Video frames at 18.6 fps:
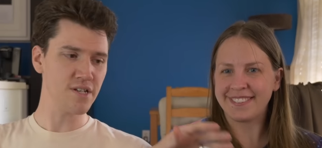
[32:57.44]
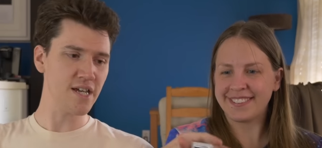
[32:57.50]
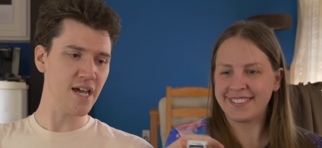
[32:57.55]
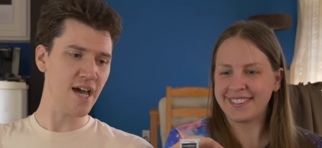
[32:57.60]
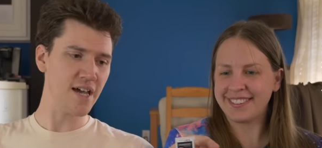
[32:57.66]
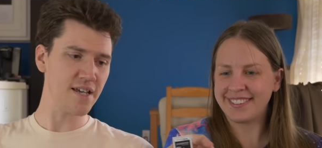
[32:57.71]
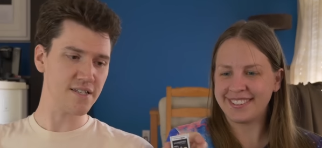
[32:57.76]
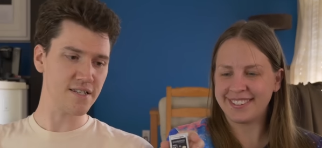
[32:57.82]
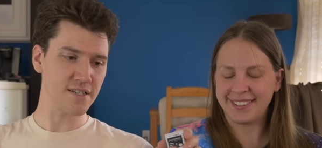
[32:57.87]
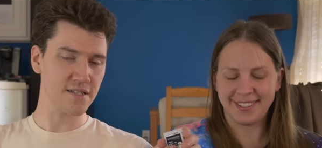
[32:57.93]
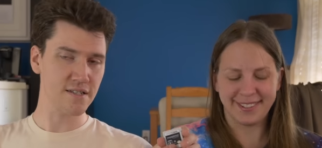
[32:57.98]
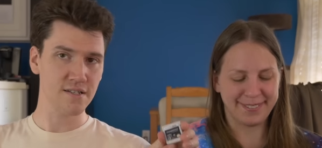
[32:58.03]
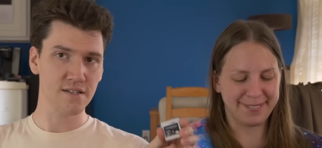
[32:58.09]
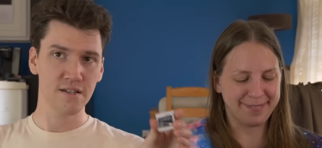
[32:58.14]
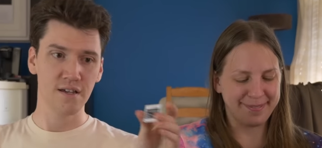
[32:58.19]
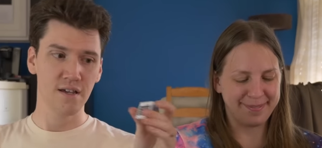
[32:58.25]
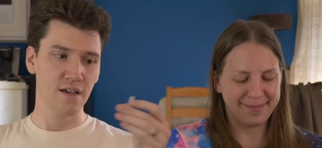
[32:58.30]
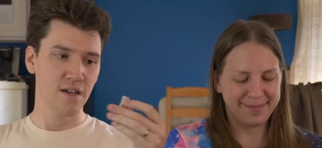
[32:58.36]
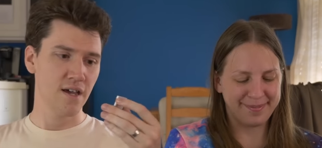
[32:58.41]
Speaker 1: DS
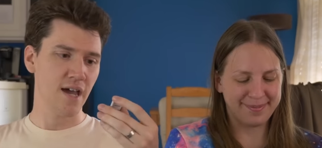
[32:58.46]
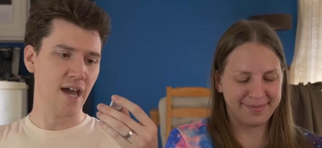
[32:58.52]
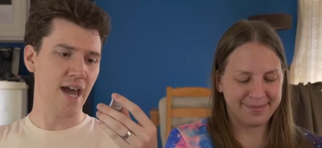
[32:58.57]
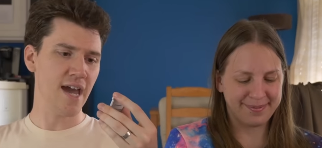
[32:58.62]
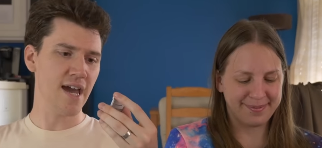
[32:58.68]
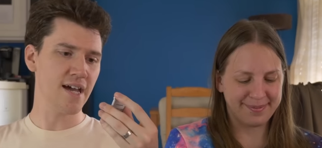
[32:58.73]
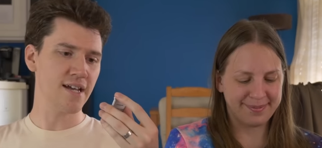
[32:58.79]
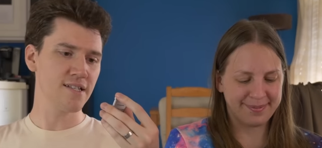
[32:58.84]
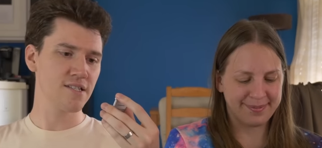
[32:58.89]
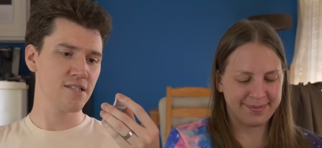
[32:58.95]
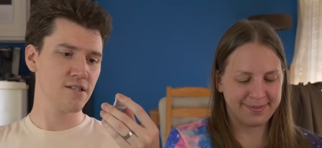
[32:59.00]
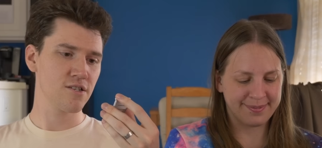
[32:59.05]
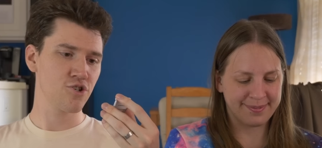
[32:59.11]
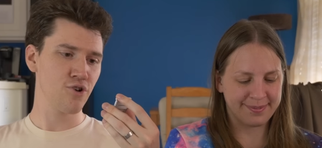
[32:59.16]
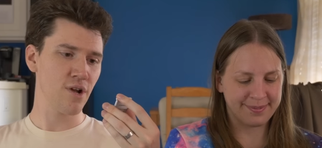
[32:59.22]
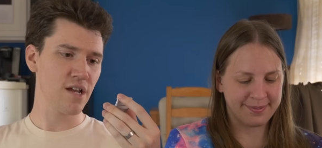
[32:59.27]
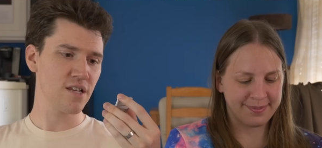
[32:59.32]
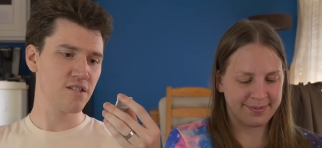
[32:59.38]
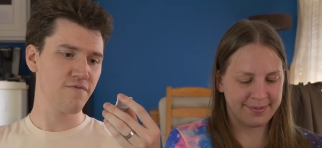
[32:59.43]
and
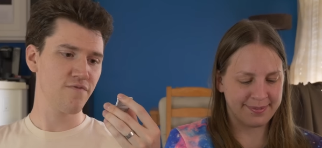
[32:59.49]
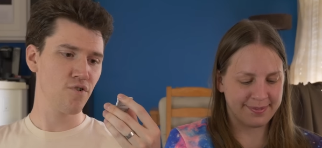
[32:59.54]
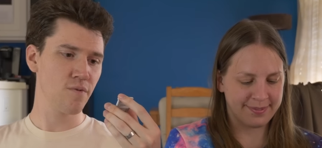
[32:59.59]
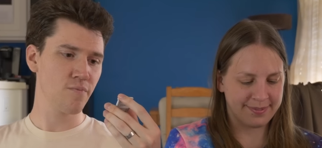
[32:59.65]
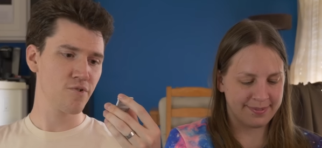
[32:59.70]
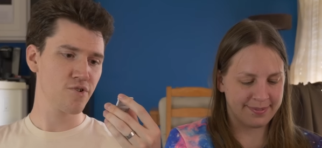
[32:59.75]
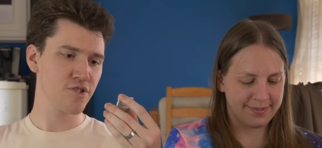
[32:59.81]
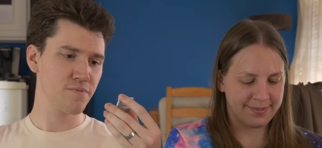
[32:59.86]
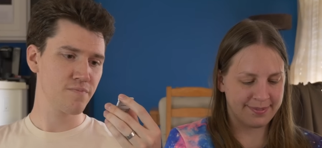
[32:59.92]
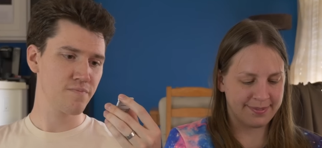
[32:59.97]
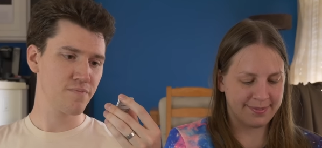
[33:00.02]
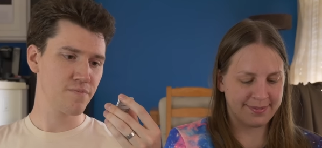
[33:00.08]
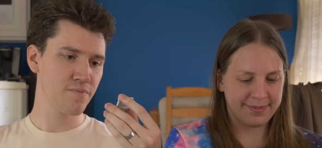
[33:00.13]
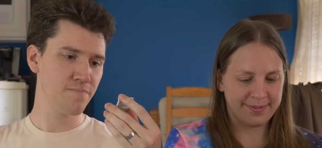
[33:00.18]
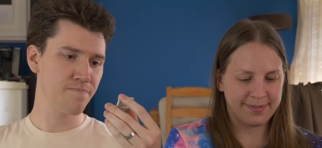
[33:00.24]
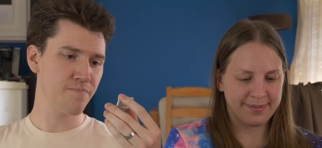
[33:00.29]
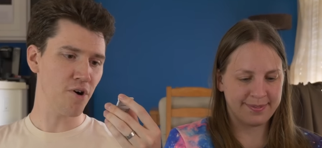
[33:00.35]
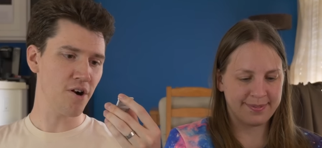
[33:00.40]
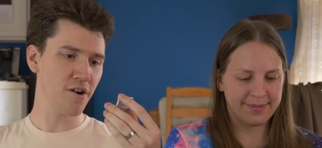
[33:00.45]
Transformers
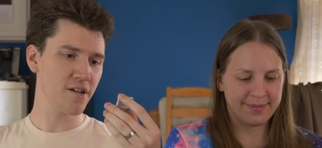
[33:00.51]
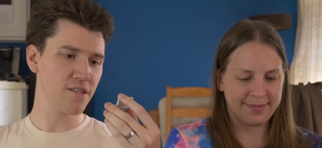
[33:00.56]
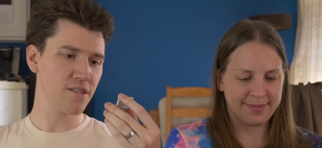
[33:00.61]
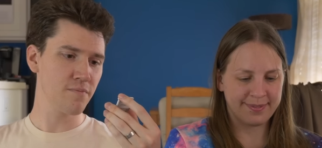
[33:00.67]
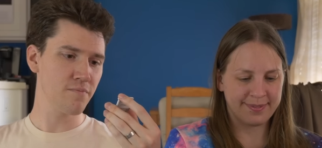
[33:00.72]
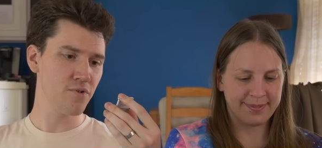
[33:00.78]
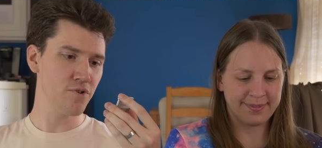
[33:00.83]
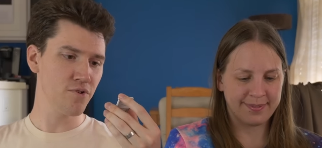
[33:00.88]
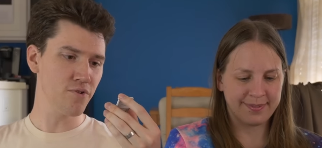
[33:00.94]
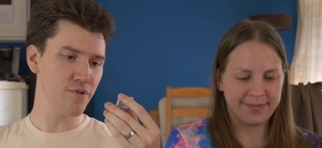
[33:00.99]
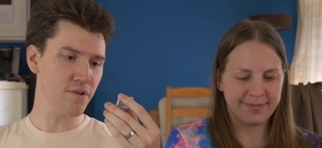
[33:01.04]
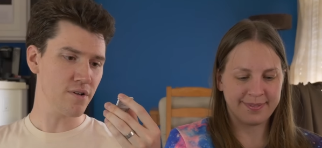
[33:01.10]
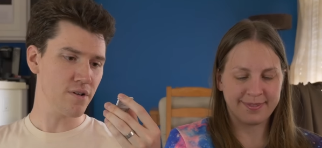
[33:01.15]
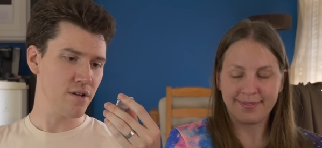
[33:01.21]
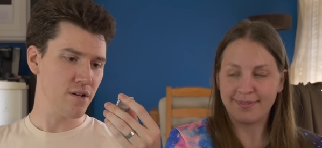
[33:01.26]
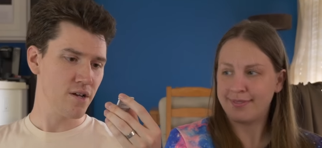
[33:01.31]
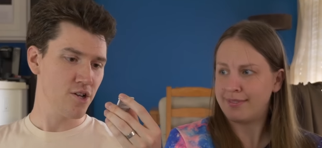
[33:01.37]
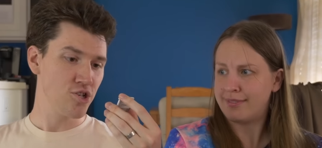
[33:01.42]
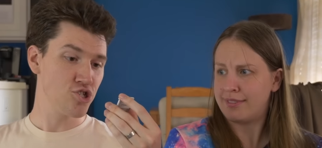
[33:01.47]
Bark at the Moon.
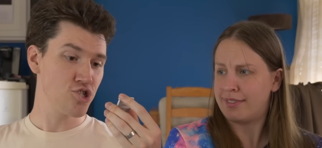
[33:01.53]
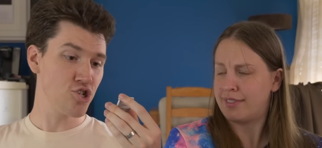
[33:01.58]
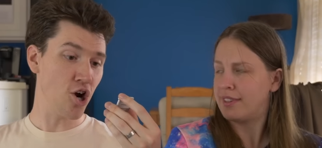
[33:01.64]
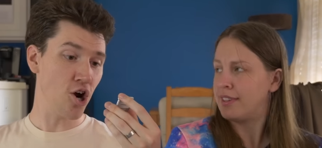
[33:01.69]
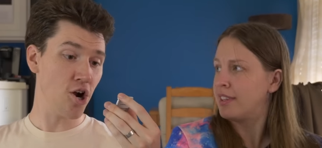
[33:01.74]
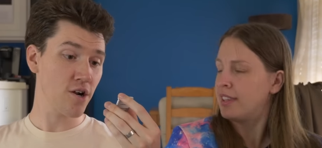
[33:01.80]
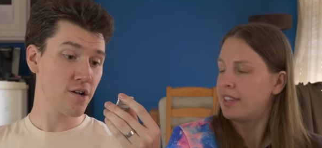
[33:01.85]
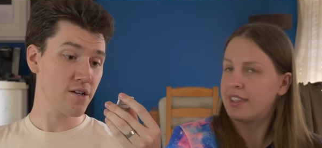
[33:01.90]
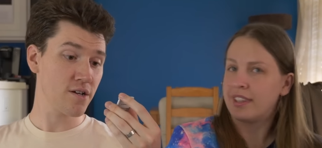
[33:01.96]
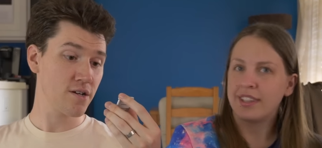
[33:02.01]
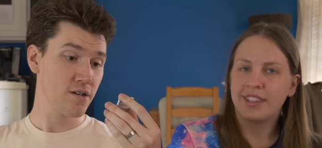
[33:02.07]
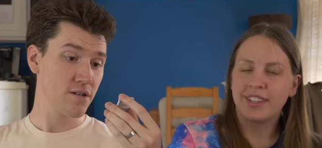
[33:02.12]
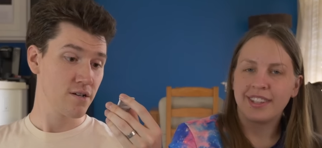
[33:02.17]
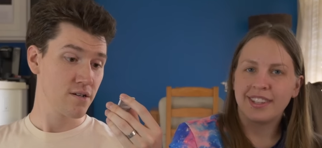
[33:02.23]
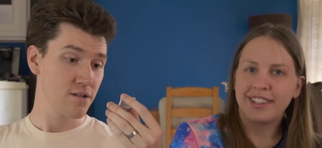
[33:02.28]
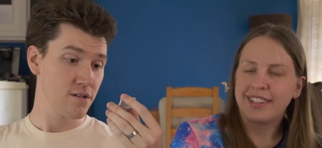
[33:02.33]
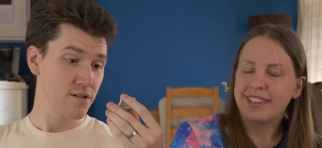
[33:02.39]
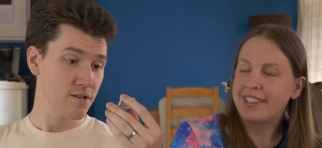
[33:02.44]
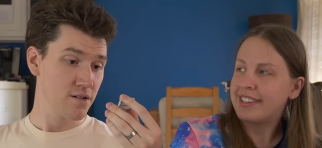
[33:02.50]
Dark
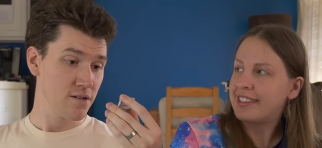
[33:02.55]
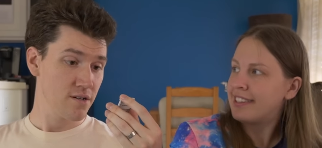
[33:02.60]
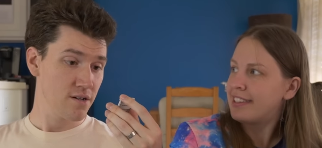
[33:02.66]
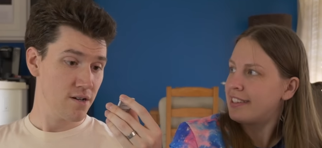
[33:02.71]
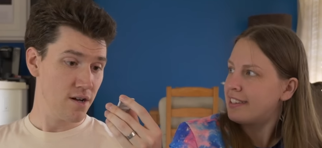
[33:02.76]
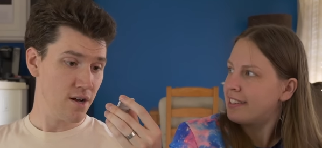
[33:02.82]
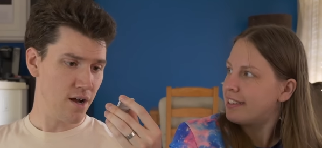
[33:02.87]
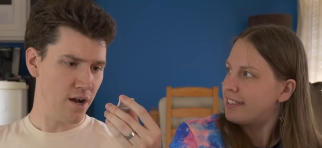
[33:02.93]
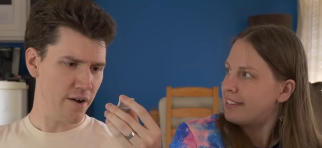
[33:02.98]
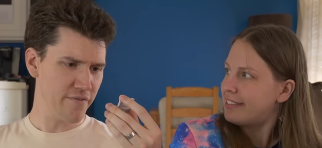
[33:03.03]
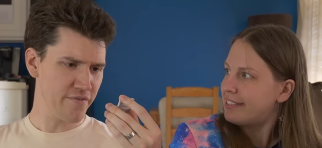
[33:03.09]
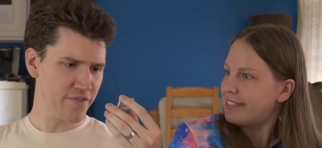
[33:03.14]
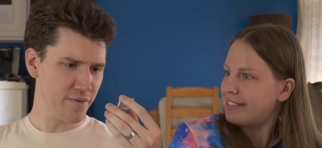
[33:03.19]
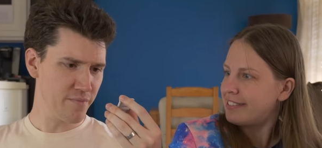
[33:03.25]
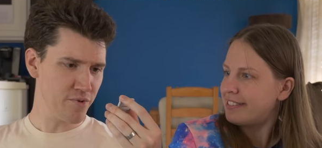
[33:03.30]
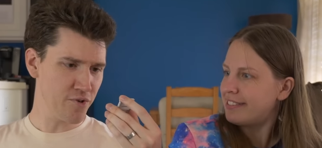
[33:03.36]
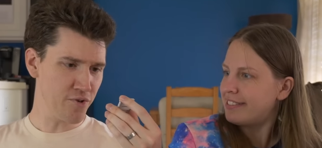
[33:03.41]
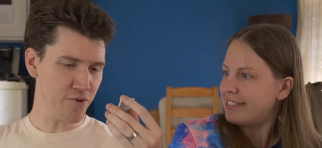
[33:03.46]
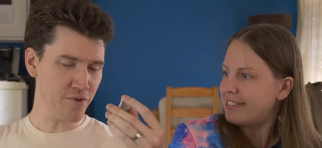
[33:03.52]
of the
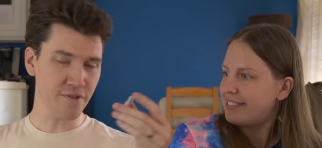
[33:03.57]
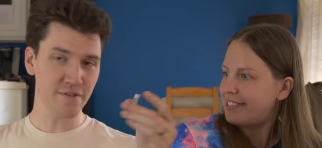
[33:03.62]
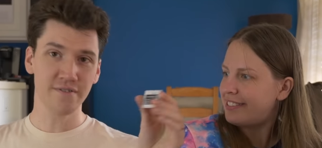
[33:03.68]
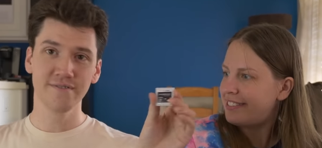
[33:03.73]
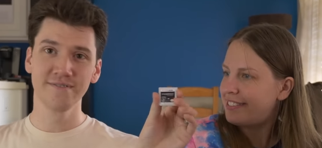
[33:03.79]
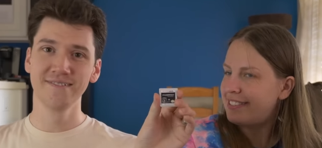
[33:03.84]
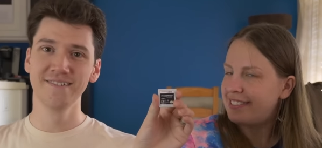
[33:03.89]
Moon.